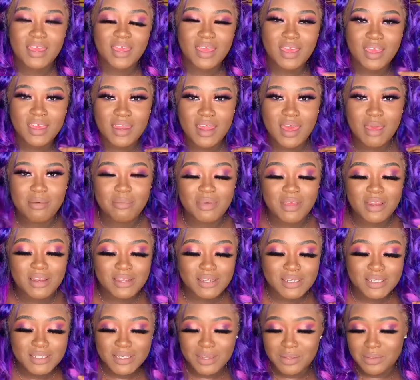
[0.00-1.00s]
and I'm gonna
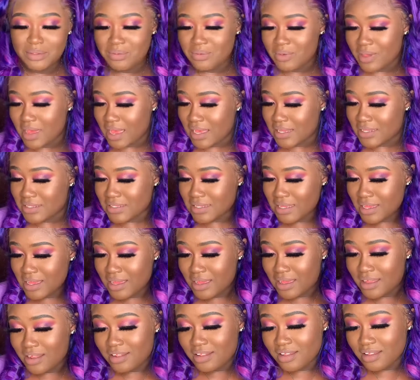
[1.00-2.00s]
show you guys
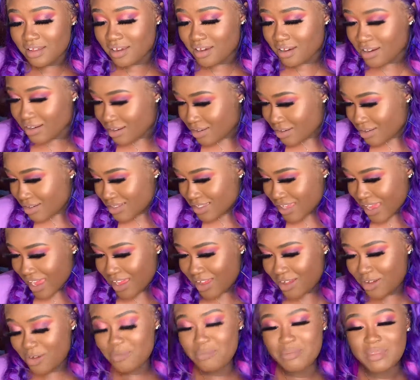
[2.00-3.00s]
the curls. I
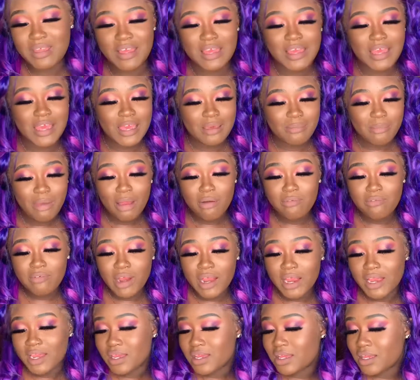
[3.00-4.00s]
hope they came out
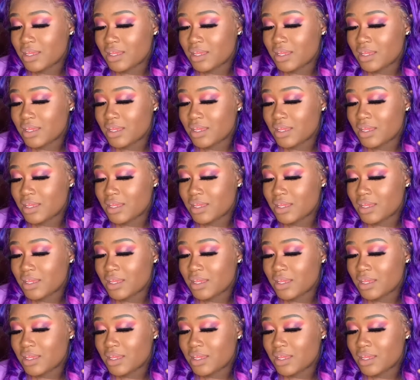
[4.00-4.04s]
right.